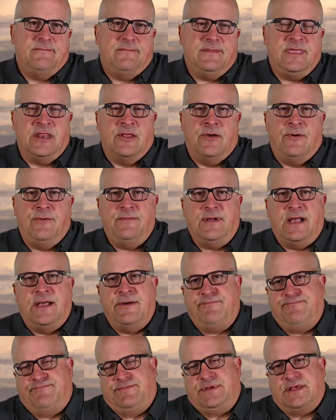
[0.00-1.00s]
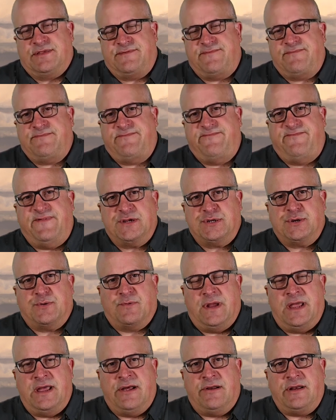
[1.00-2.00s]
you know, I just fished
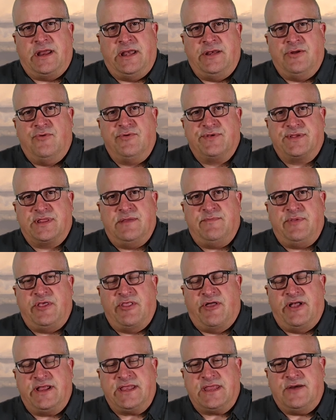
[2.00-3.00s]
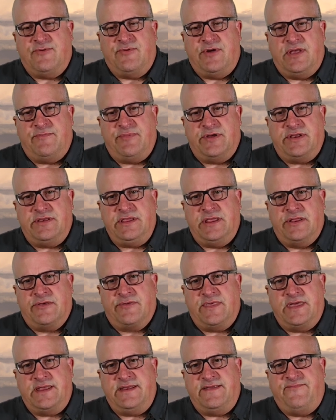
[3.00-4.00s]
around. I knew it was going to be like that way, but you know
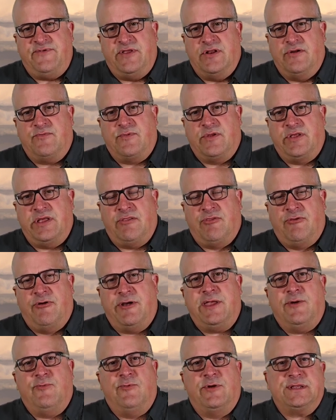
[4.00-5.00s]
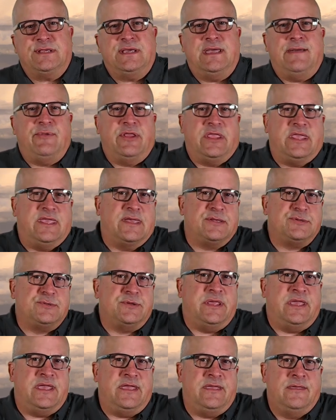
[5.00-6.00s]
that if you don't really look at what's happening
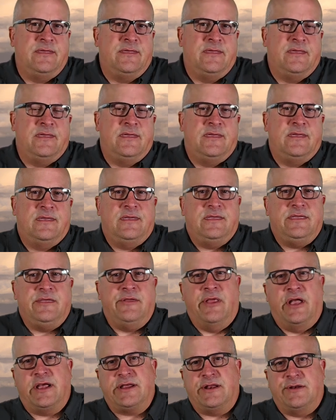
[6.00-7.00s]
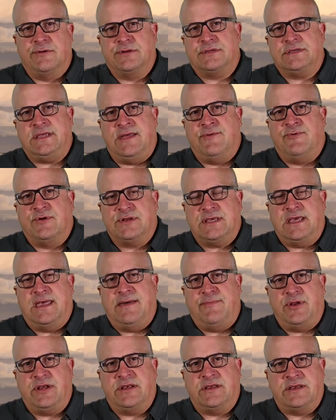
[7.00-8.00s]
yesterday, you're not going to understand what's
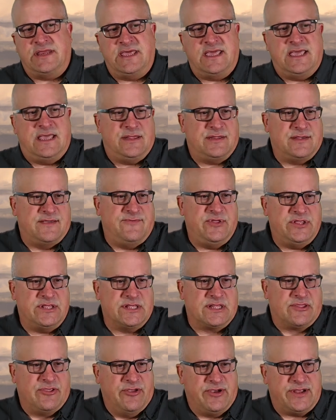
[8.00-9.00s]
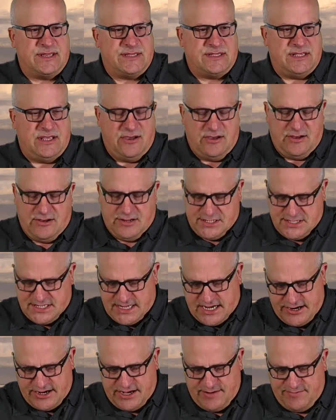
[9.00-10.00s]
happening today. So if you just look and say, "Oh, it's
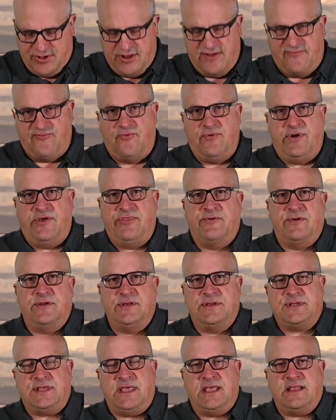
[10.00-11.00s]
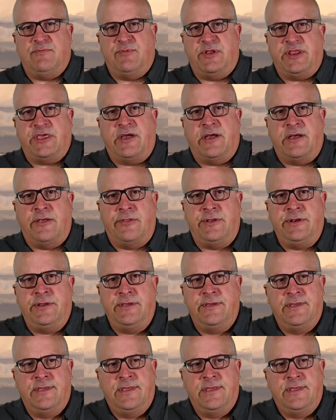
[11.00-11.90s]
Saturday, beautiful weather at San Clemente Island,"